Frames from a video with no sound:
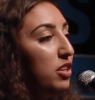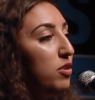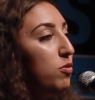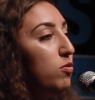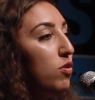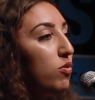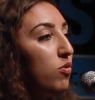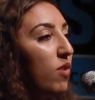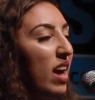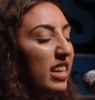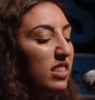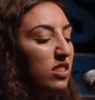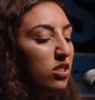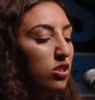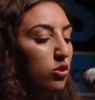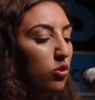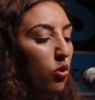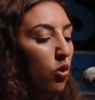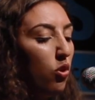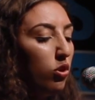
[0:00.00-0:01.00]
You will write
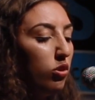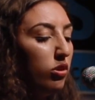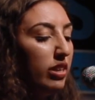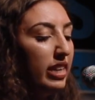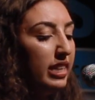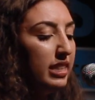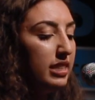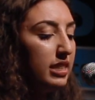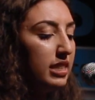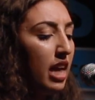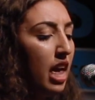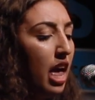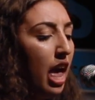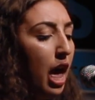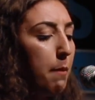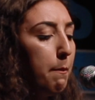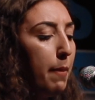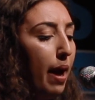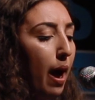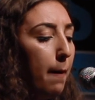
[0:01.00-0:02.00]
stories
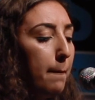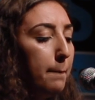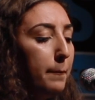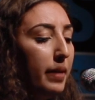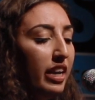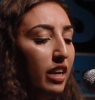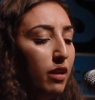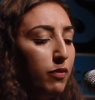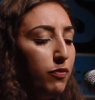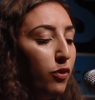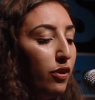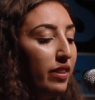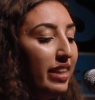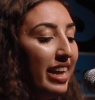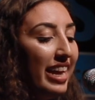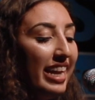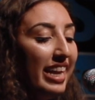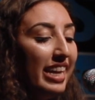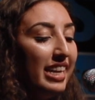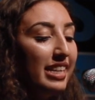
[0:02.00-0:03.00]
about me, for
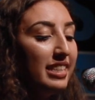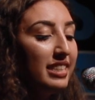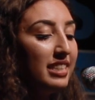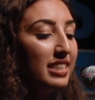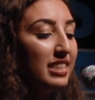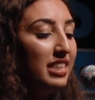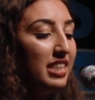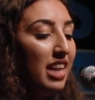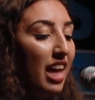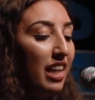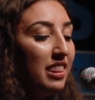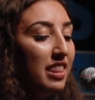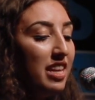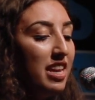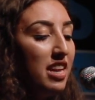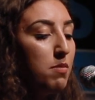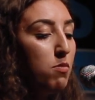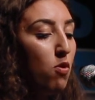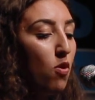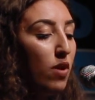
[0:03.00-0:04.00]
there is
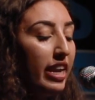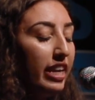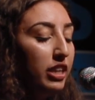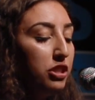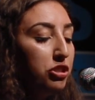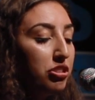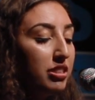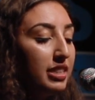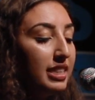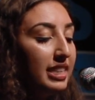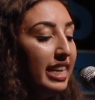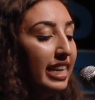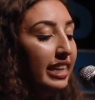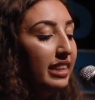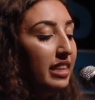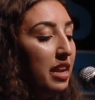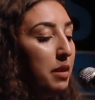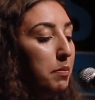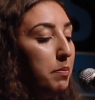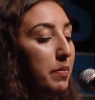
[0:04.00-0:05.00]
nothing more
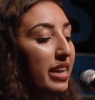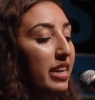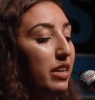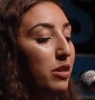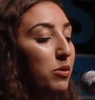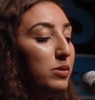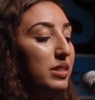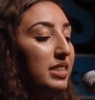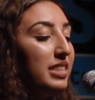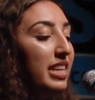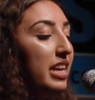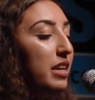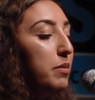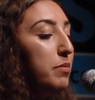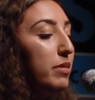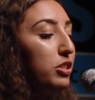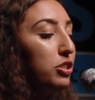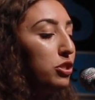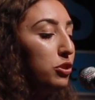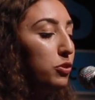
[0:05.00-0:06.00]
interesting than me. You see,
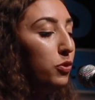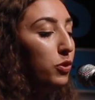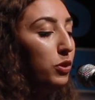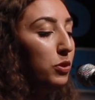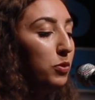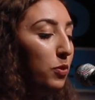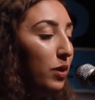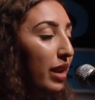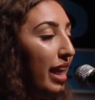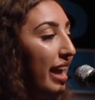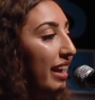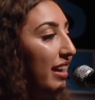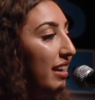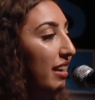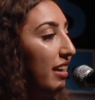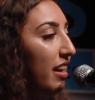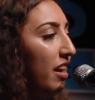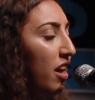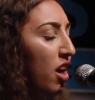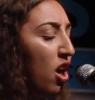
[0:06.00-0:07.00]
Majnun
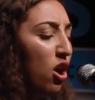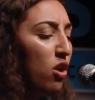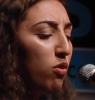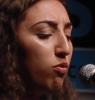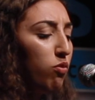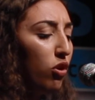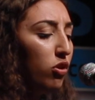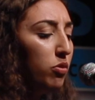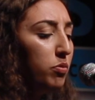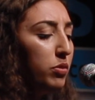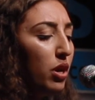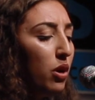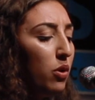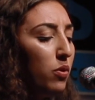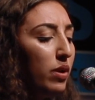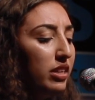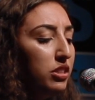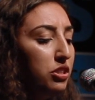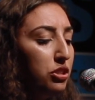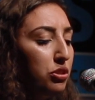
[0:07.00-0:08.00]
Layla, Romeo
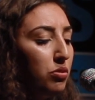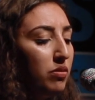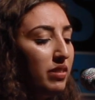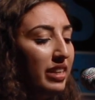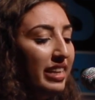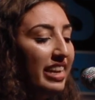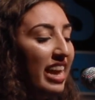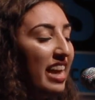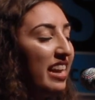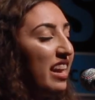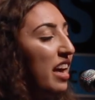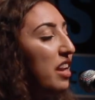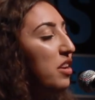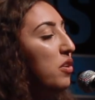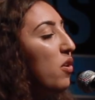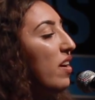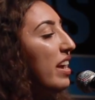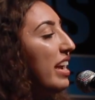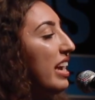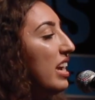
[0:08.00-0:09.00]
and Juliet are
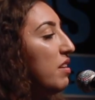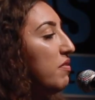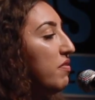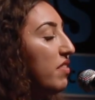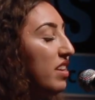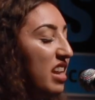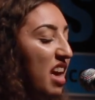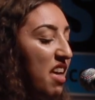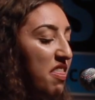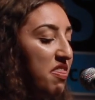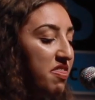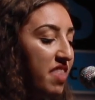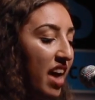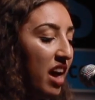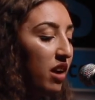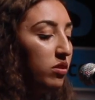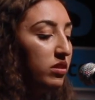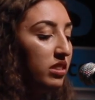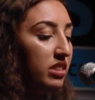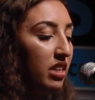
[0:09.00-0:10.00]
not even a
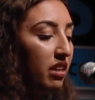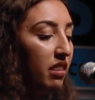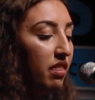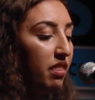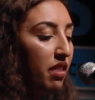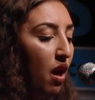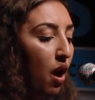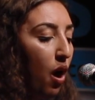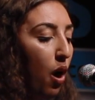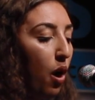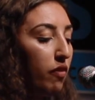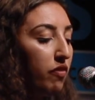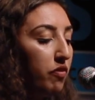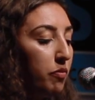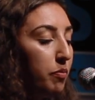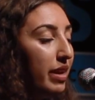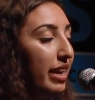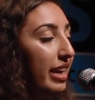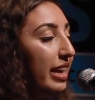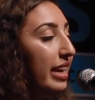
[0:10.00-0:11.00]
thousandth of
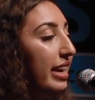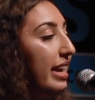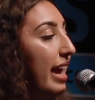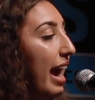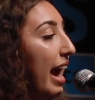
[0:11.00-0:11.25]
me.